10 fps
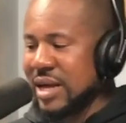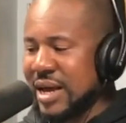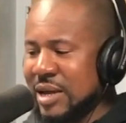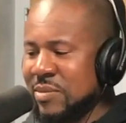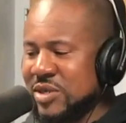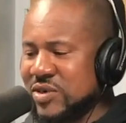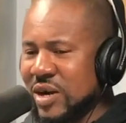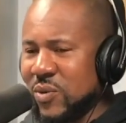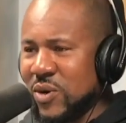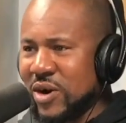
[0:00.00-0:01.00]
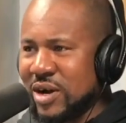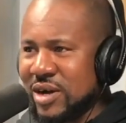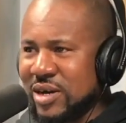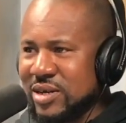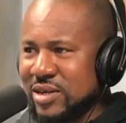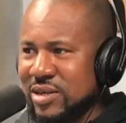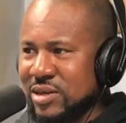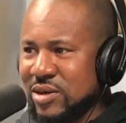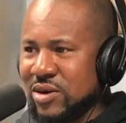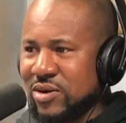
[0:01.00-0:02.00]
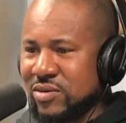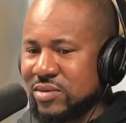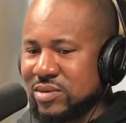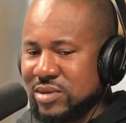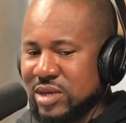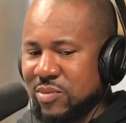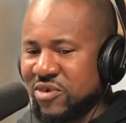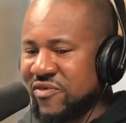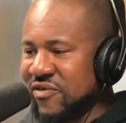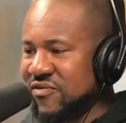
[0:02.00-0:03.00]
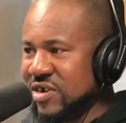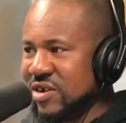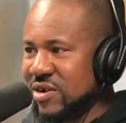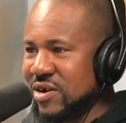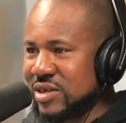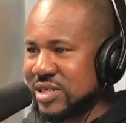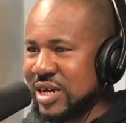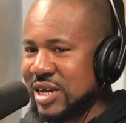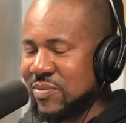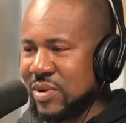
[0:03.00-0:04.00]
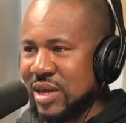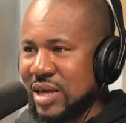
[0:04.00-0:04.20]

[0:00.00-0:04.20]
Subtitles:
how they've been trying to work on their boyfriend for a long time,